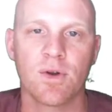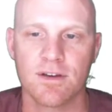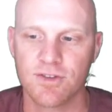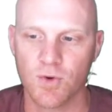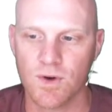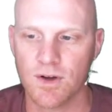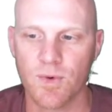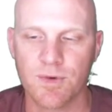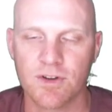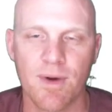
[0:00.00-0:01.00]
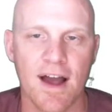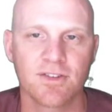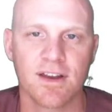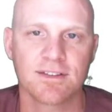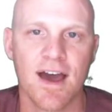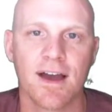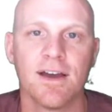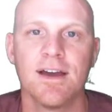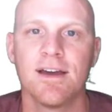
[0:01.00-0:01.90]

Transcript: if you will, when we do backside attack